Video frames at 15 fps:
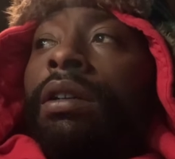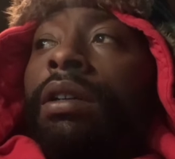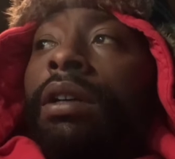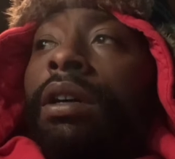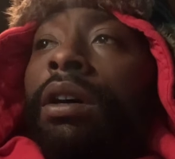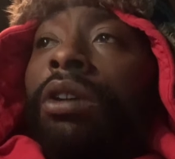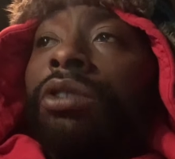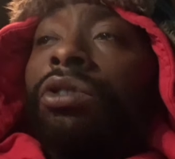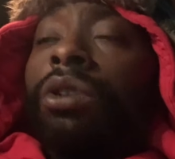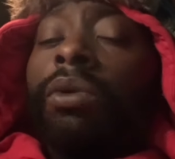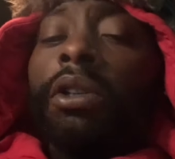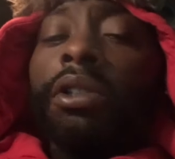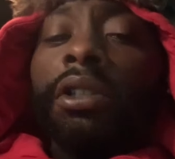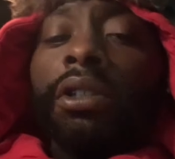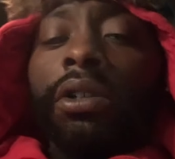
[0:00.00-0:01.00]
I also
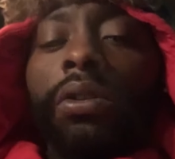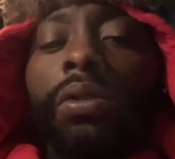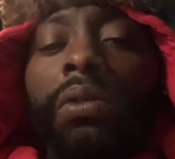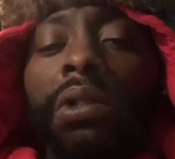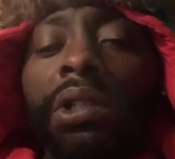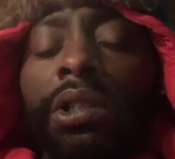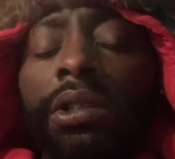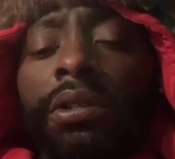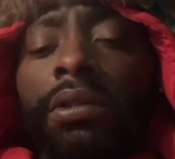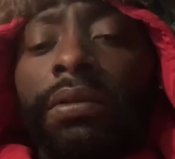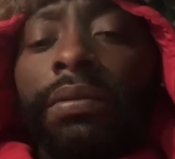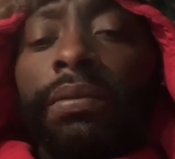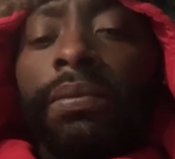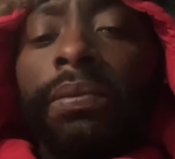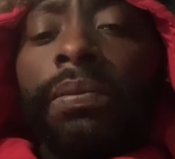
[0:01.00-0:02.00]
worked in the cooler,
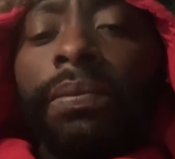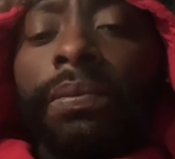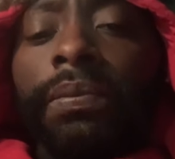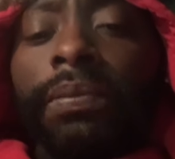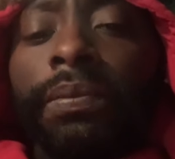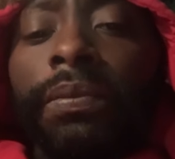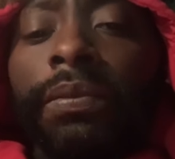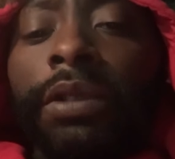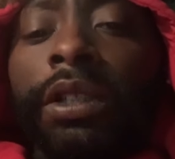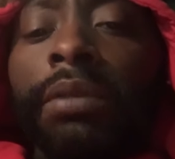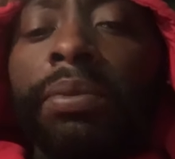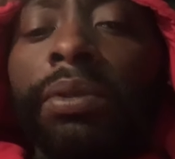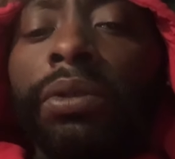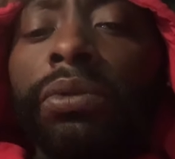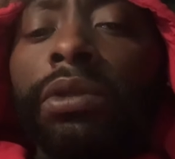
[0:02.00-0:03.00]
in the
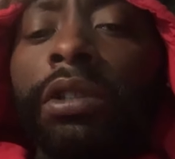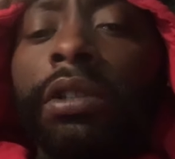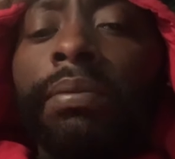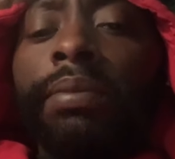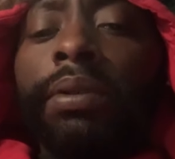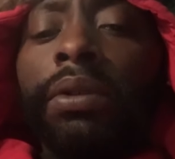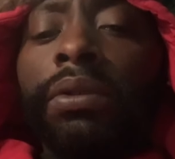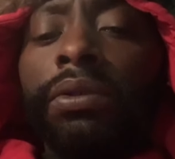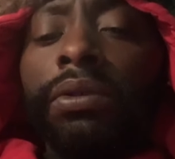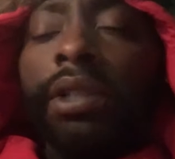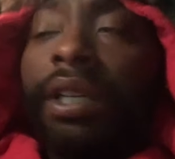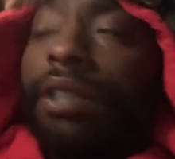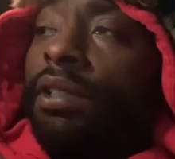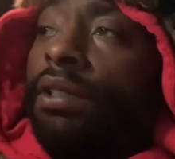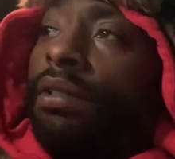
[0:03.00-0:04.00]
pro in the produce
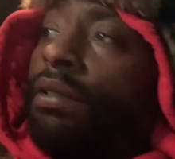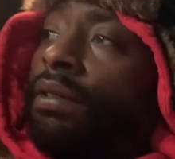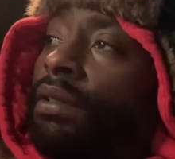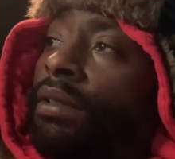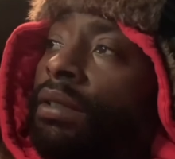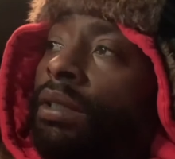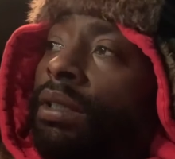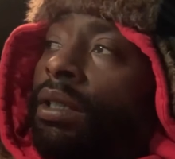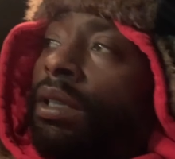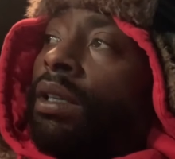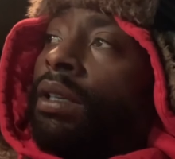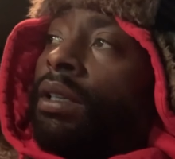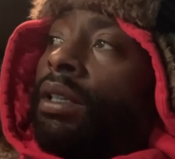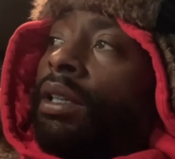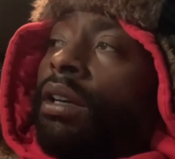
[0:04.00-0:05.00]
section.
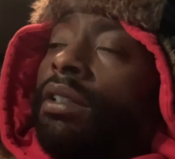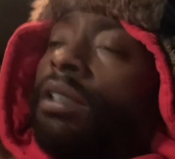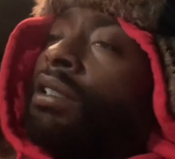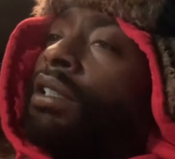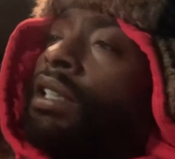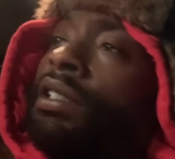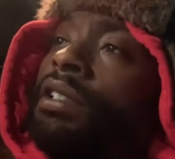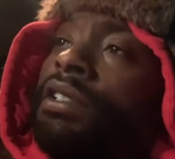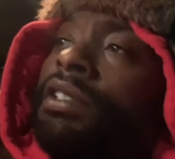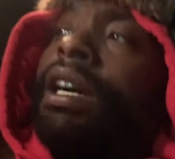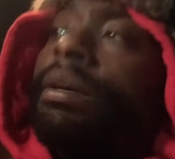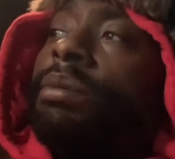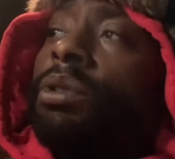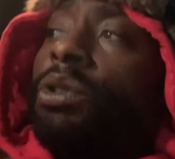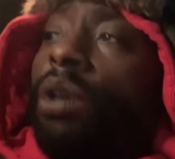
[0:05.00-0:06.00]
That was a decent
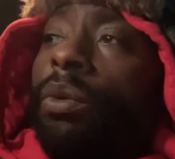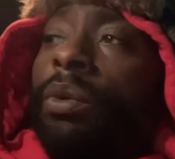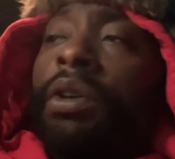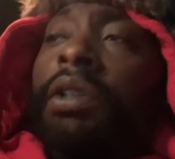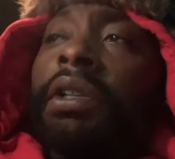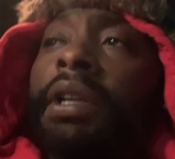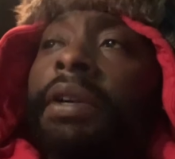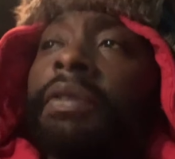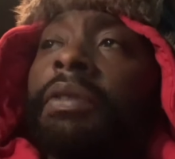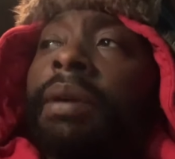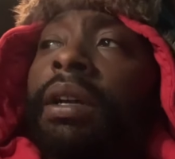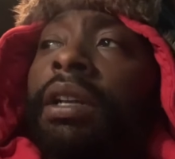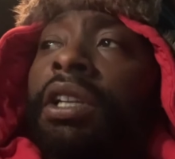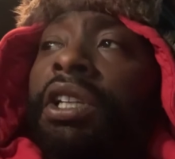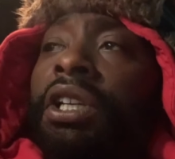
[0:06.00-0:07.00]
job too. I worked there for
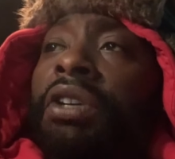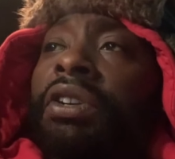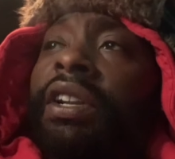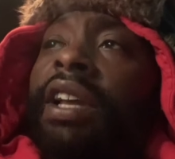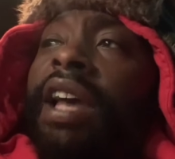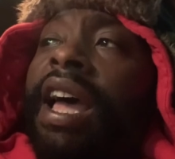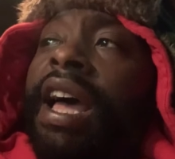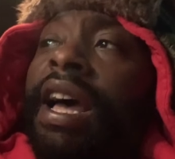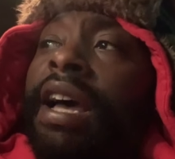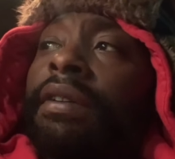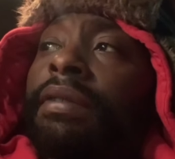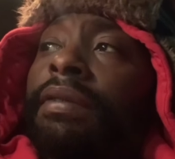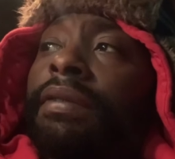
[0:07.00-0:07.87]
about a year and a half.